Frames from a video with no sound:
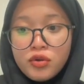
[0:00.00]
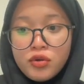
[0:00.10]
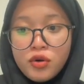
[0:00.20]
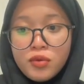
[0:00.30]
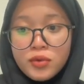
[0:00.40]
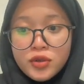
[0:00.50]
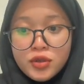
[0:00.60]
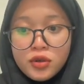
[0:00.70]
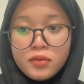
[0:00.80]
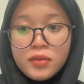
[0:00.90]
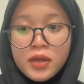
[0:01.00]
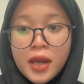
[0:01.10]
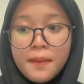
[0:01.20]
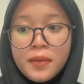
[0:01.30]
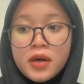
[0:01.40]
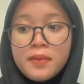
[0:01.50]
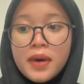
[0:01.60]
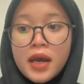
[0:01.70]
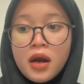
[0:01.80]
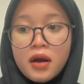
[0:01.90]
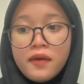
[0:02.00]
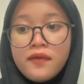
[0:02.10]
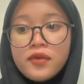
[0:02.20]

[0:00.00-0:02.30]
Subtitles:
chromosome number by half,